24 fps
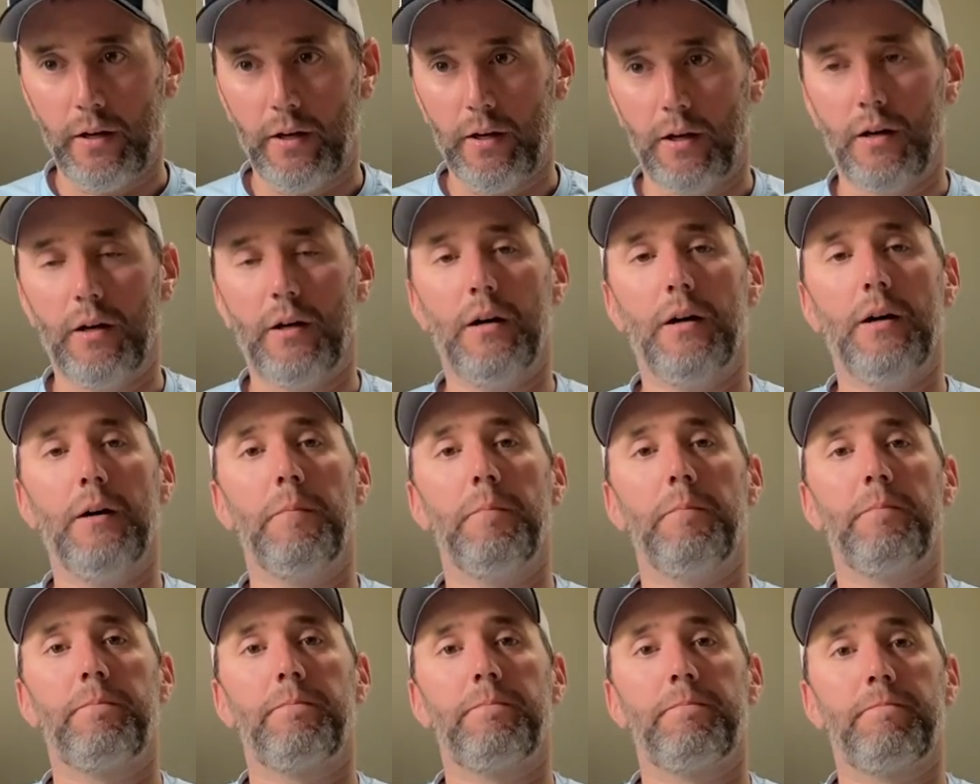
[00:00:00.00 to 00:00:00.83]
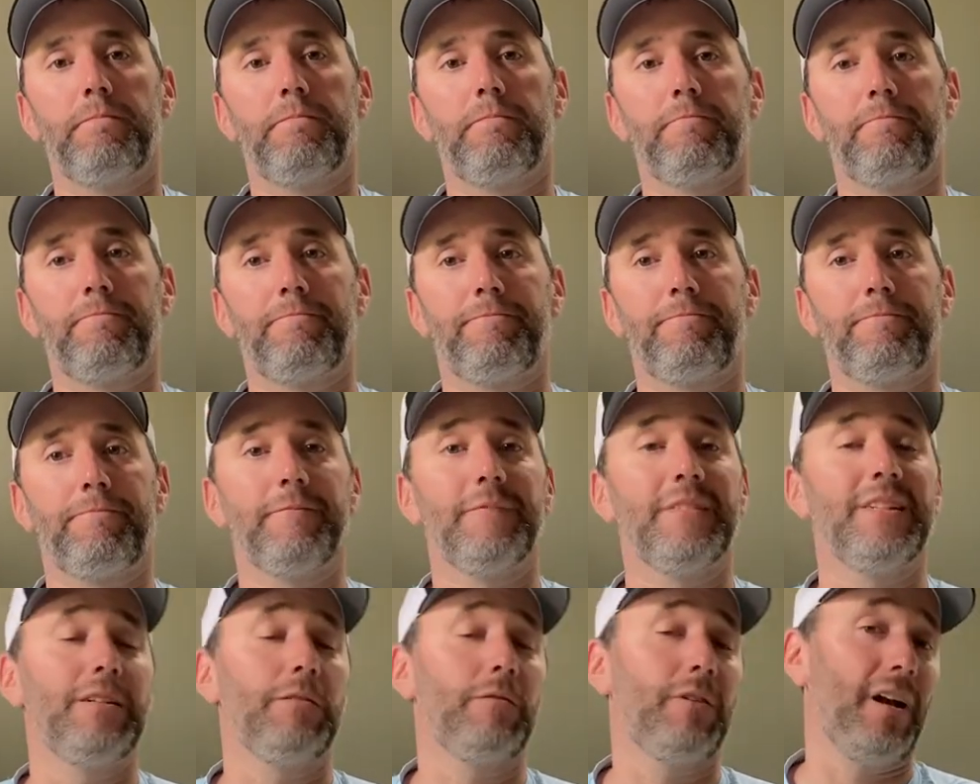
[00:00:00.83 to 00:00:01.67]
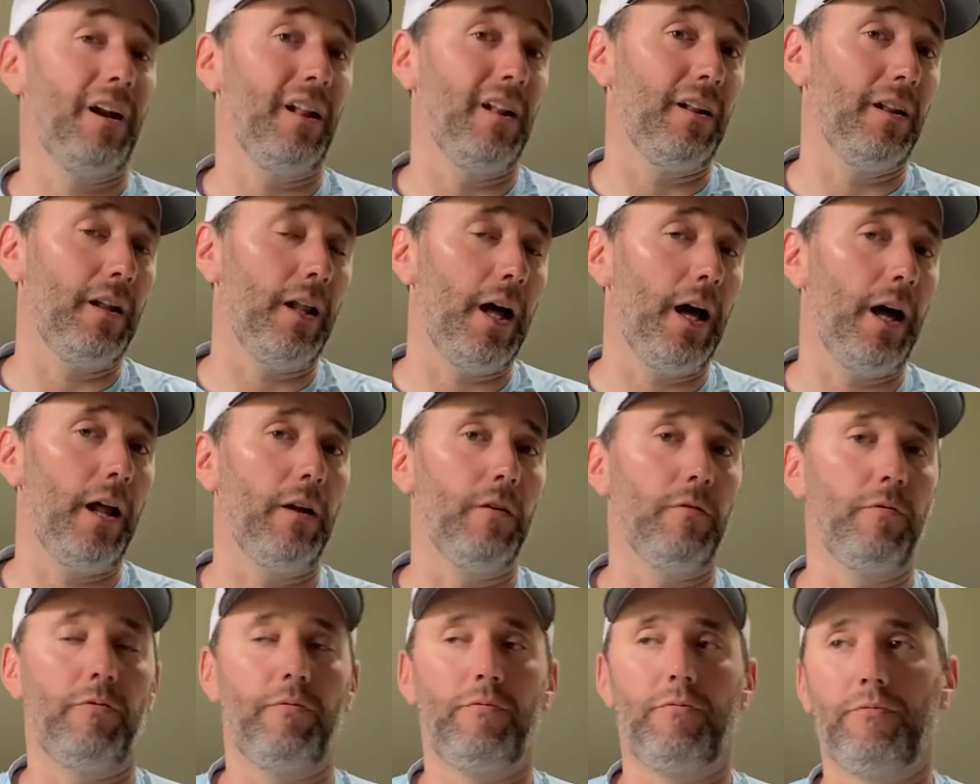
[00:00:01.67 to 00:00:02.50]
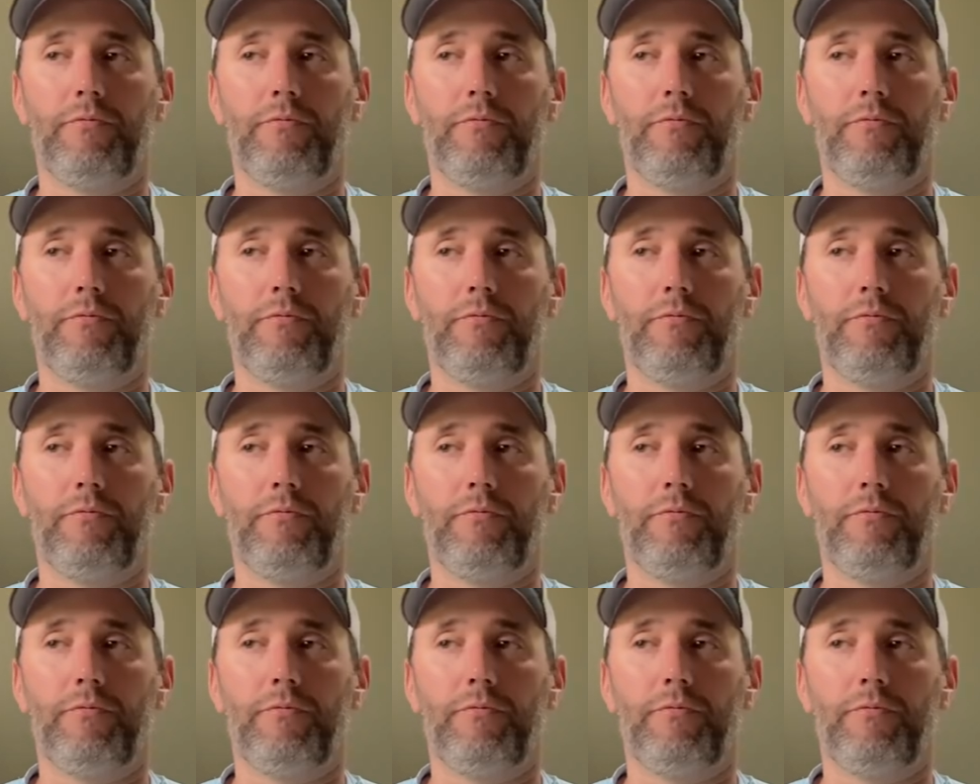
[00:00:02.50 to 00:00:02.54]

Got a lot of